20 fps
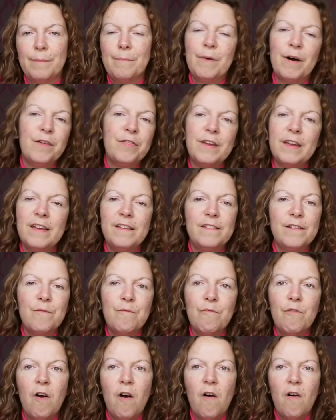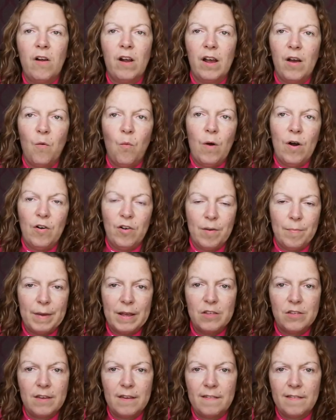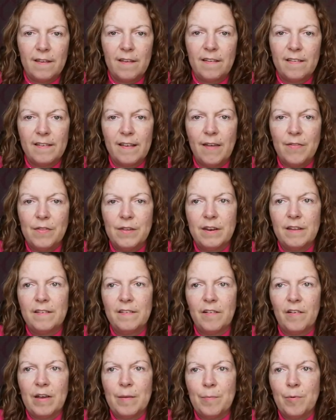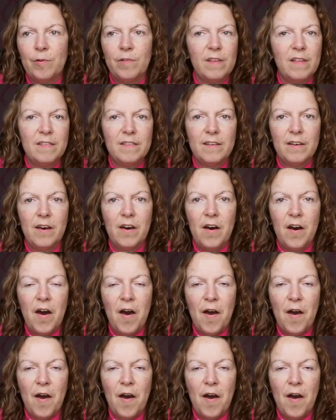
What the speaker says: Martha isn't wrong welcoming Jesus and the disciples into her